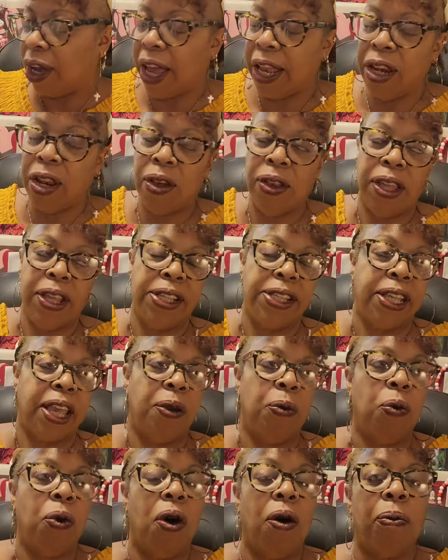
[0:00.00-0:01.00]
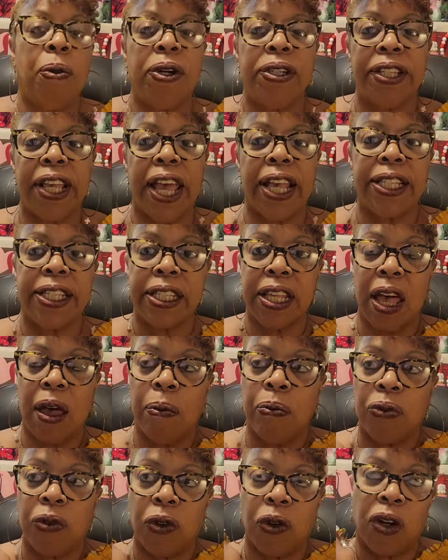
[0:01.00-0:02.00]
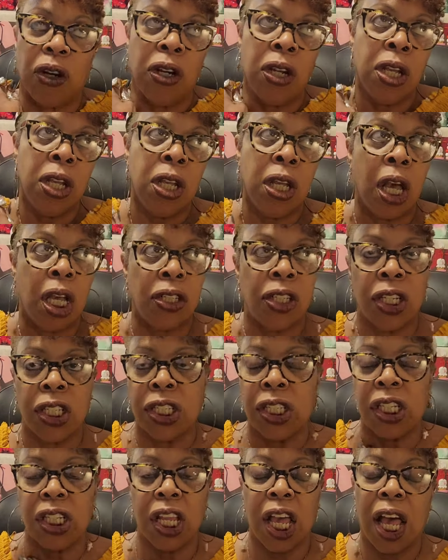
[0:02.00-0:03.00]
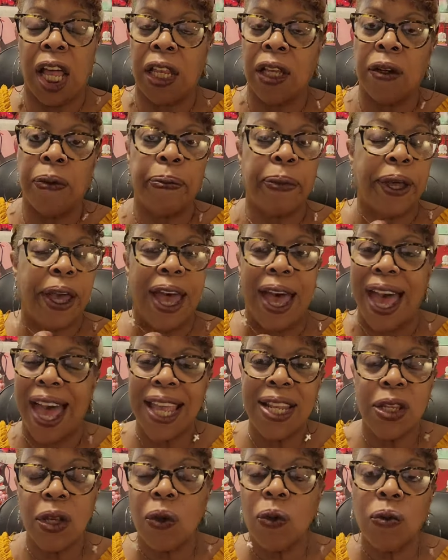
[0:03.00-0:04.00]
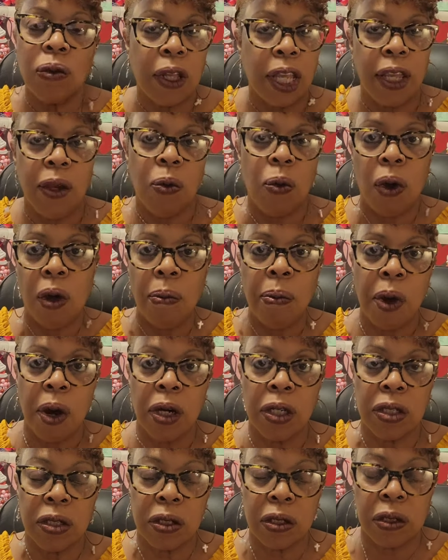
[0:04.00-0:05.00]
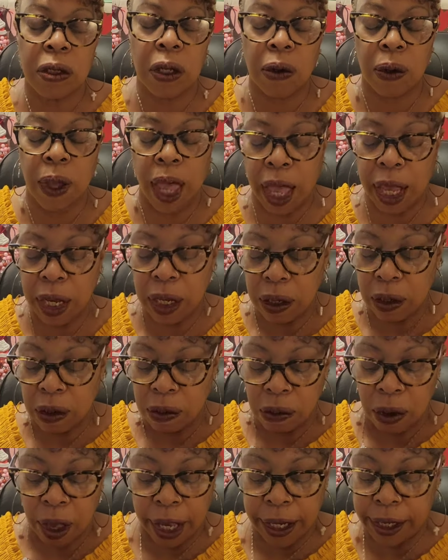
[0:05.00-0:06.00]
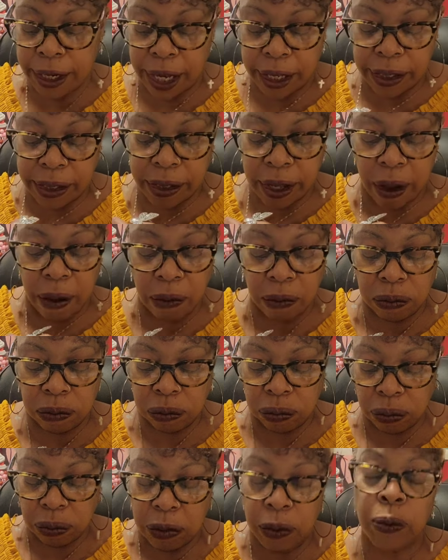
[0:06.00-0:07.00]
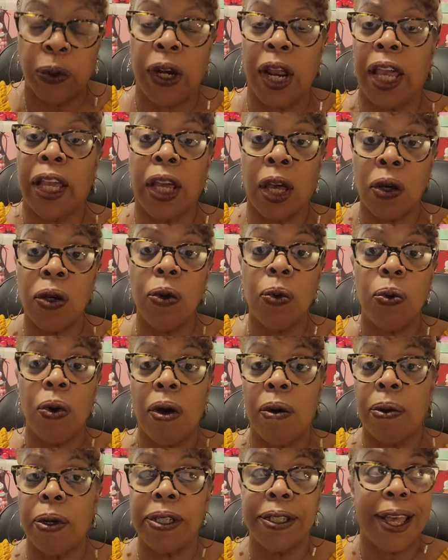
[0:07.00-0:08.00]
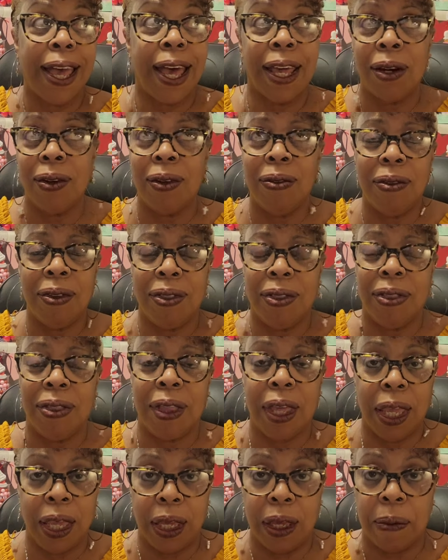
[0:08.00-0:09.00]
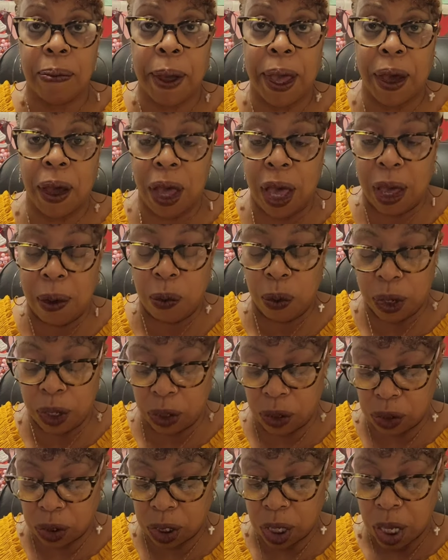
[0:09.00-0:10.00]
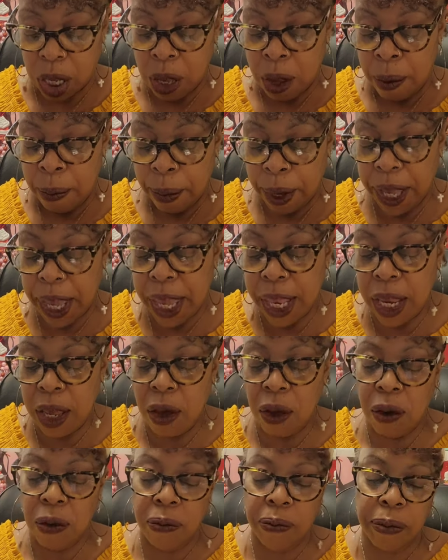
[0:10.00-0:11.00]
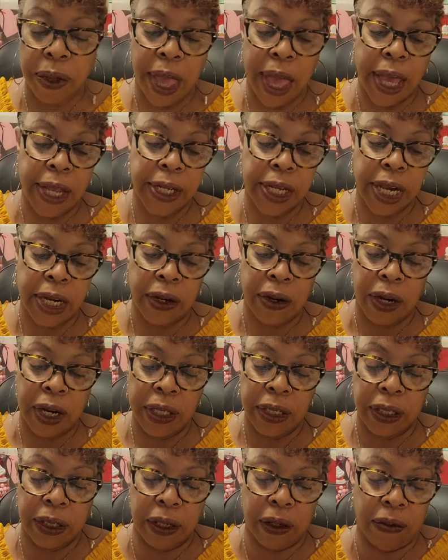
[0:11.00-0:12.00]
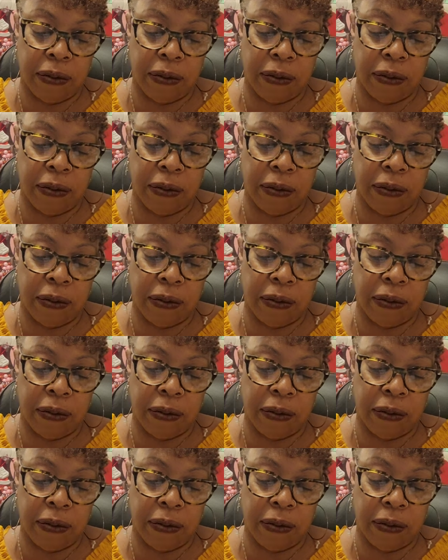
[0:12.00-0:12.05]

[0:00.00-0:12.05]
I know they say Walmart's has some for just a dollar, but I don't like Walmart's, okay? I just don't. And when I go to Walmart's, I don't even think about Hot Wheels. But anywho, I digress.